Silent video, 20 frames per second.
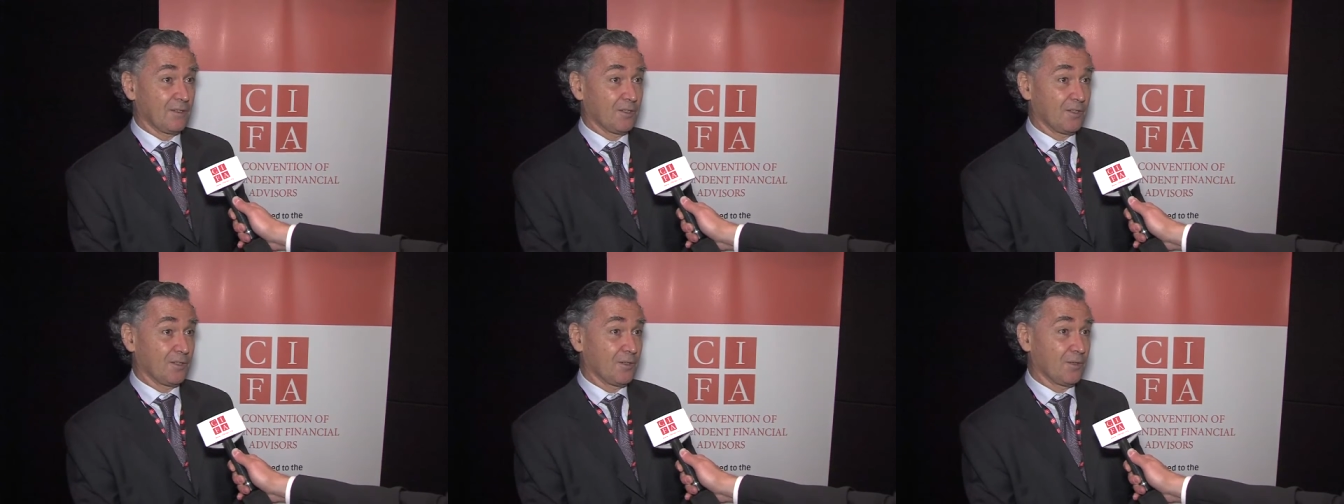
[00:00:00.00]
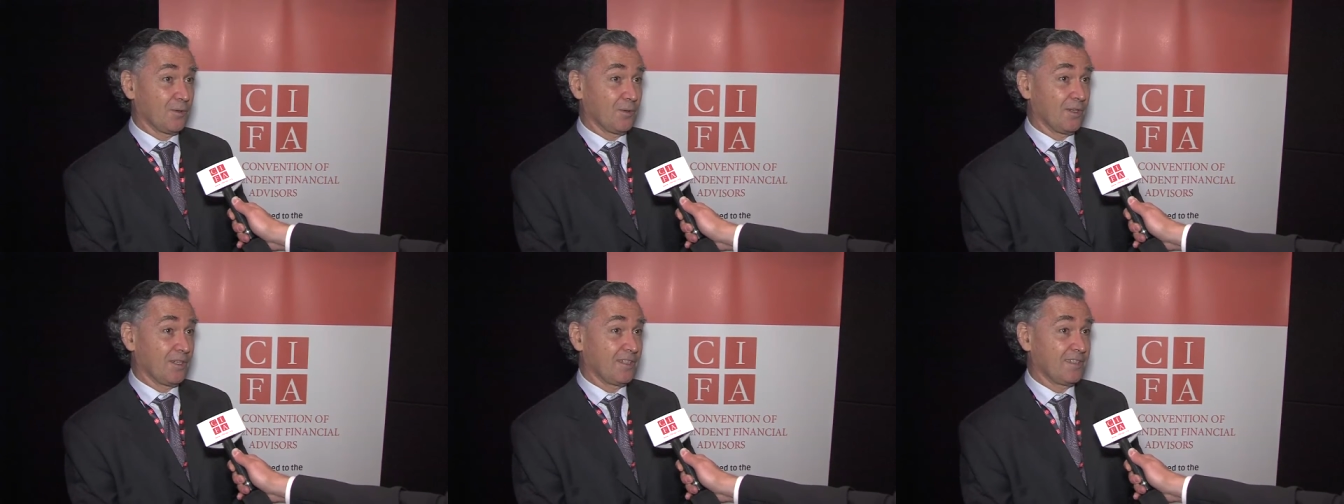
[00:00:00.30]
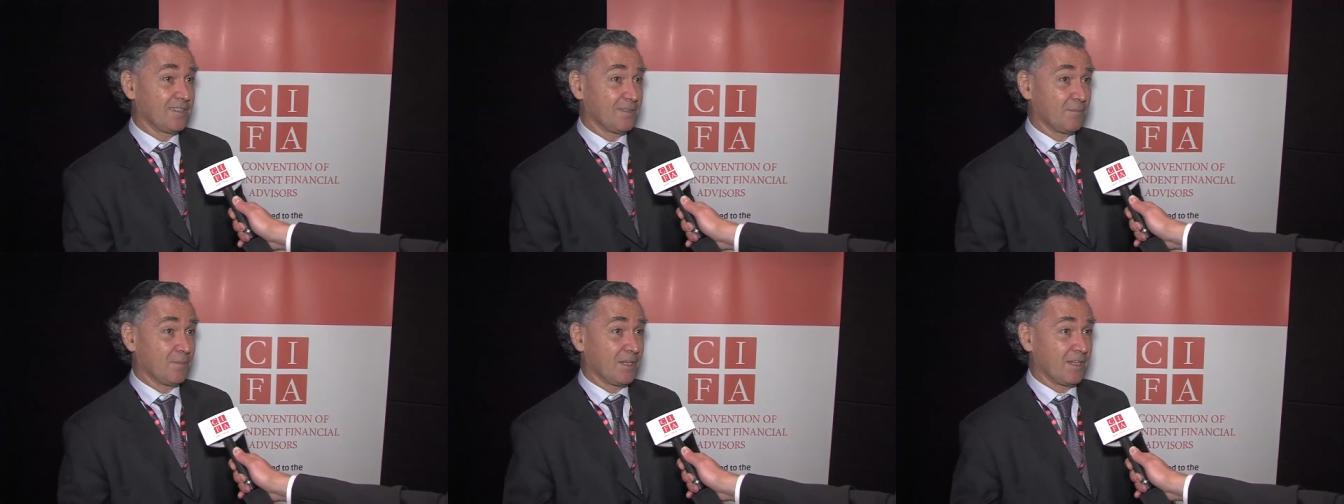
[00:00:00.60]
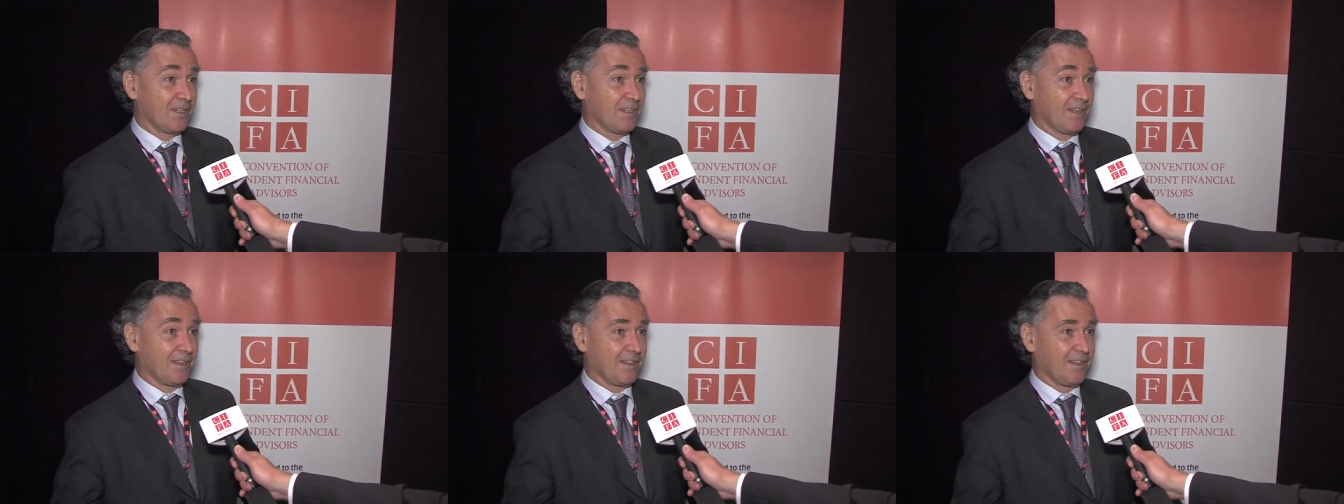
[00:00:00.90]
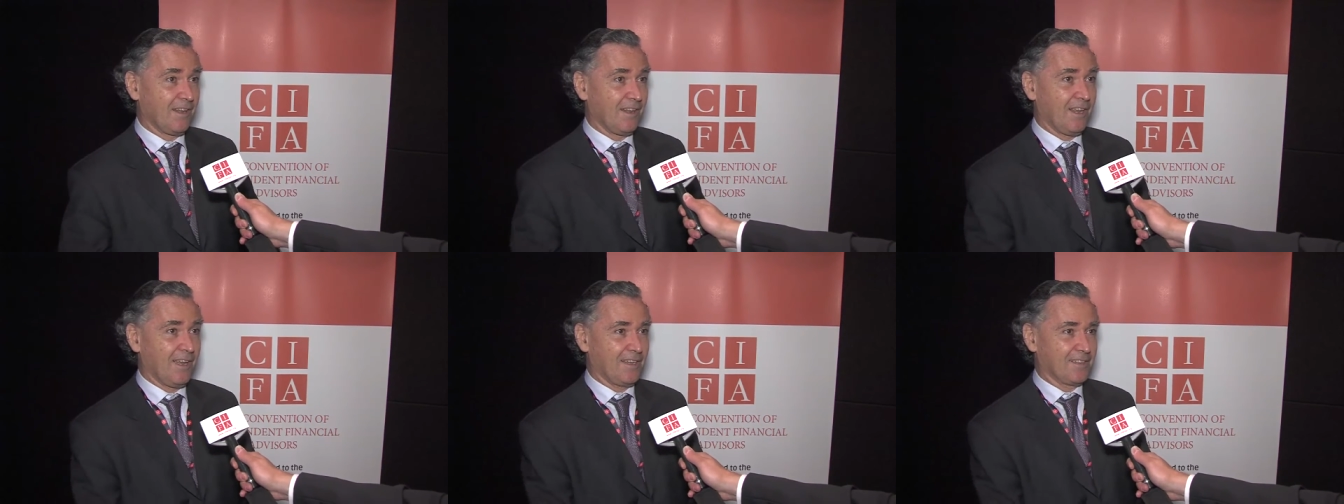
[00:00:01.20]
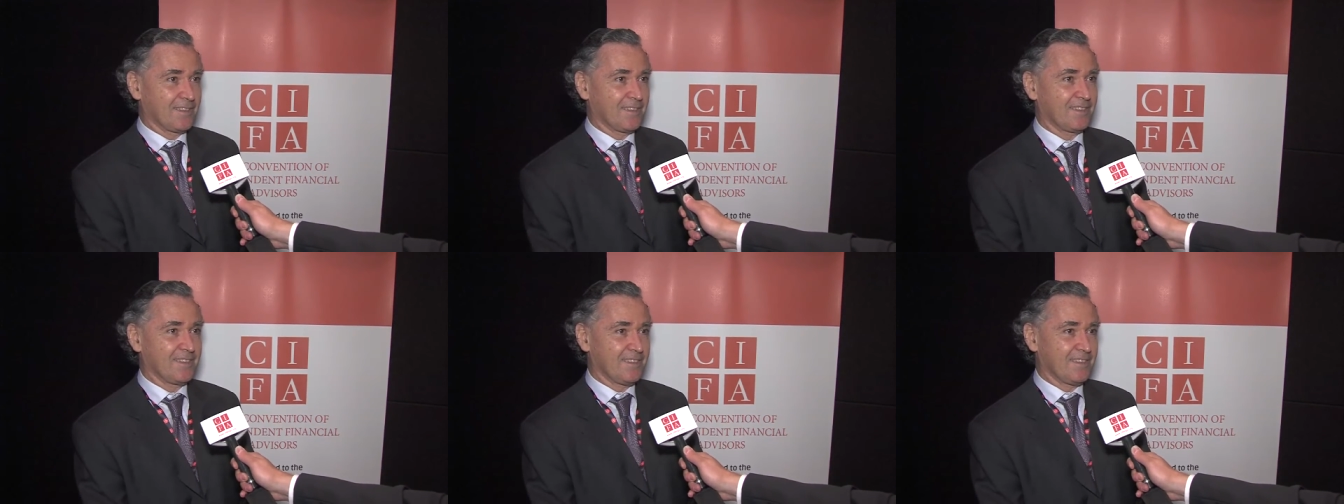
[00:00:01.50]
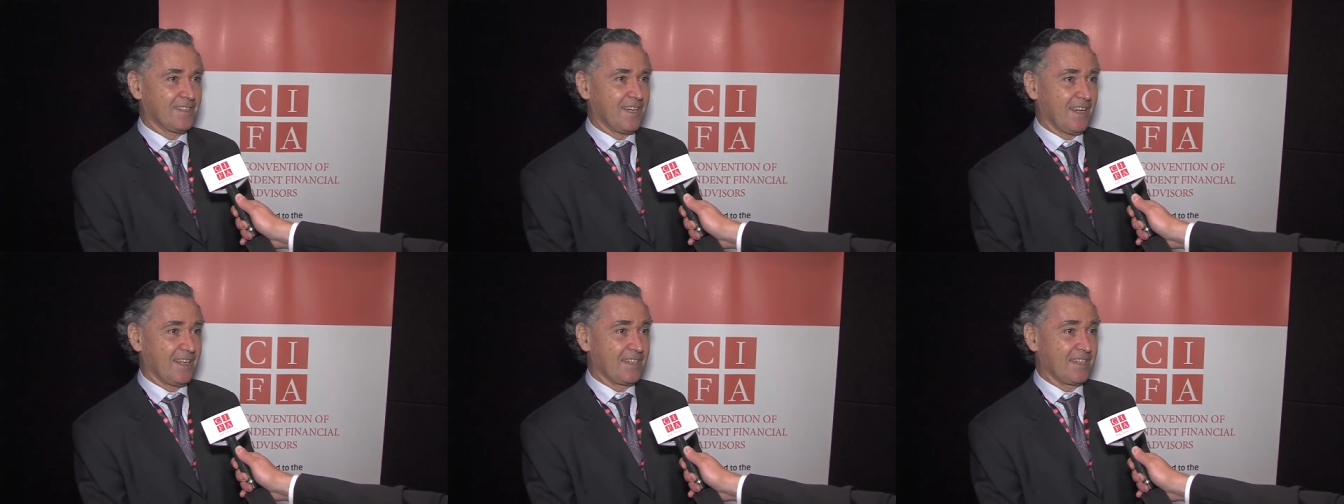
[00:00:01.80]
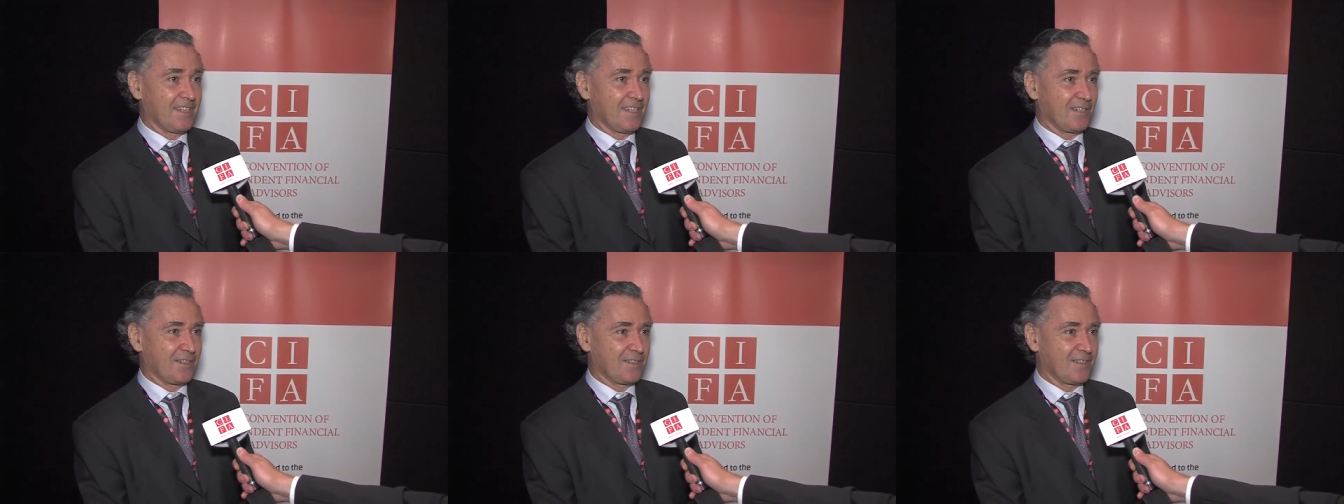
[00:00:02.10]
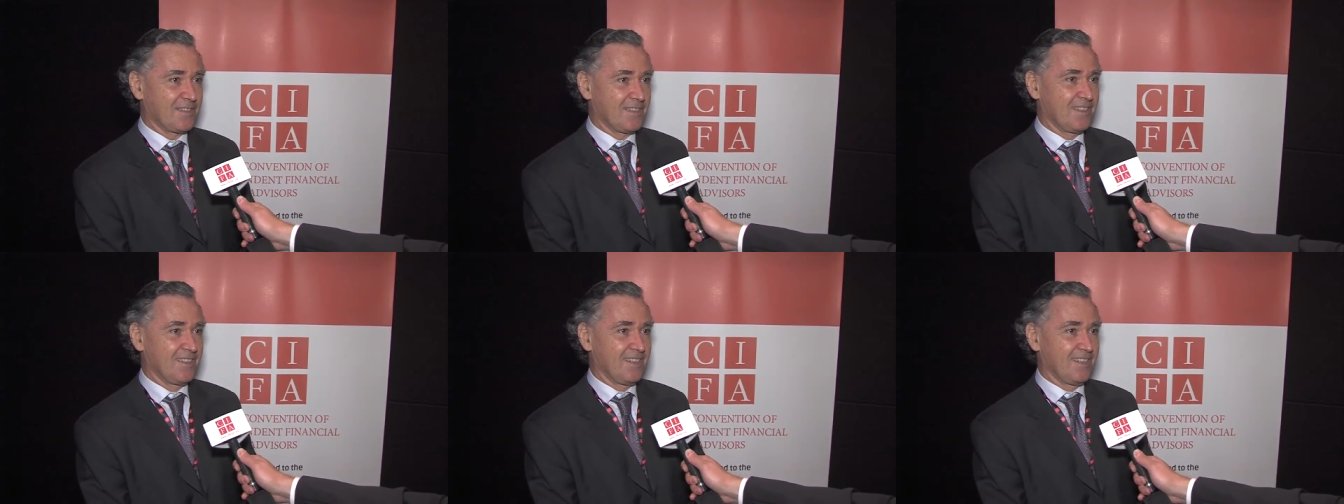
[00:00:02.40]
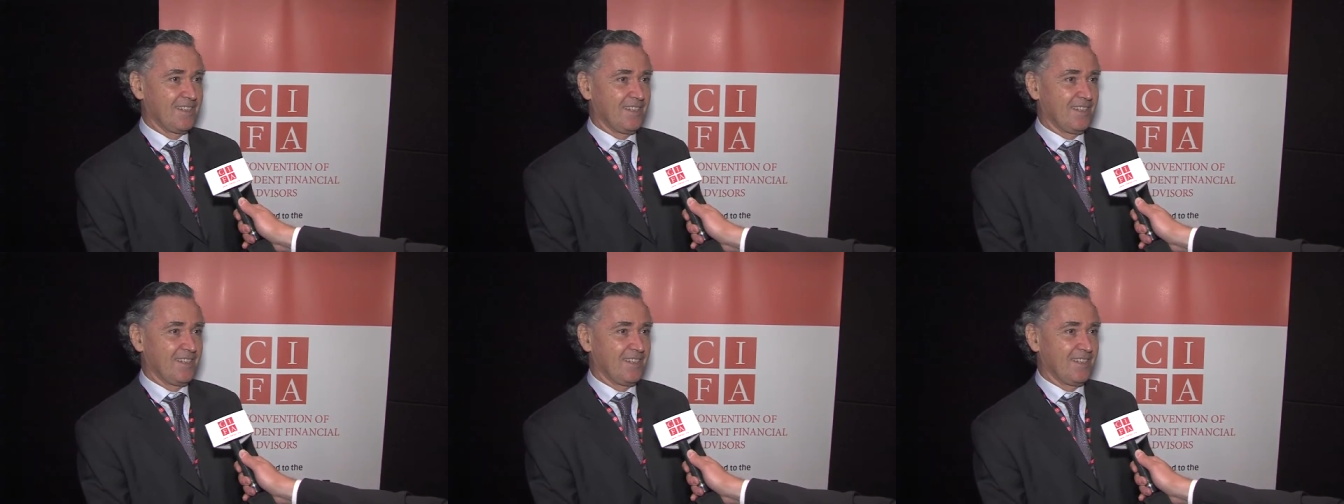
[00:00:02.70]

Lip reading: you know, it's been in the last 10 years.